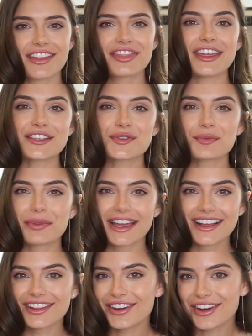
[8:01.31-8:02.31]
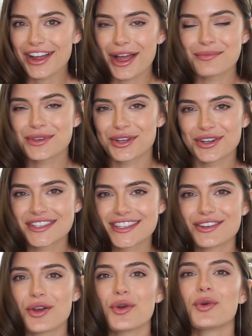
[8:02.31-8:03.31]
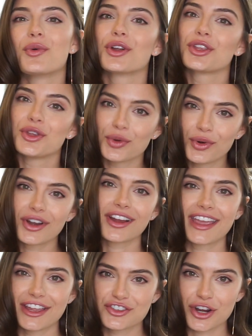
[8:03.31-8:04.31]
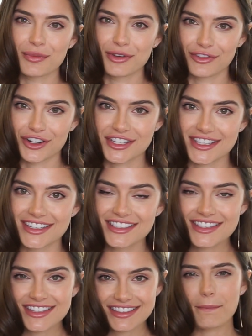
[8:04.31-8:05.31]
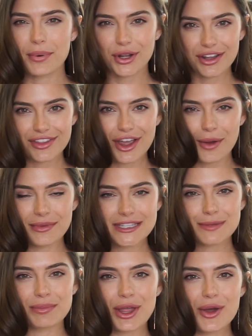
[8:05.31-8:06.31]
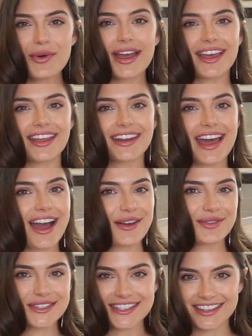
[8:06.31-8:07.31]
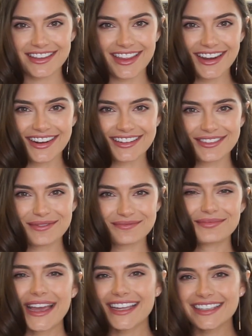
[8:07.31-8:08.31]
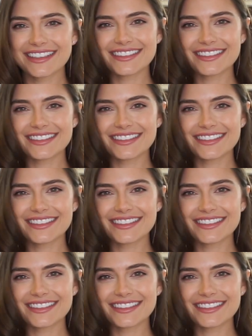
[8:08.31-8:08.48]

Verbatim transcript: Thanks for playing along. I'm curious to know who won your K-drama versus. Put it in the comments below and I will see you there. Bye.